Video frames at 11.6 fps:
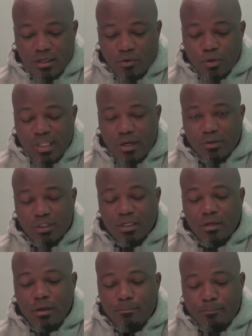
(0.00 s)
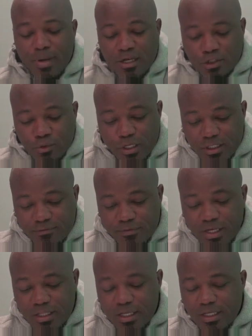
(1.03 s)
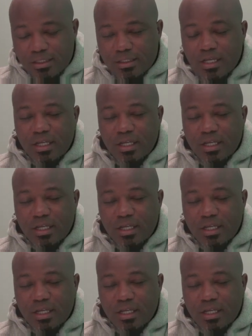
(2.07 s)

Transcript: without punctuation failures,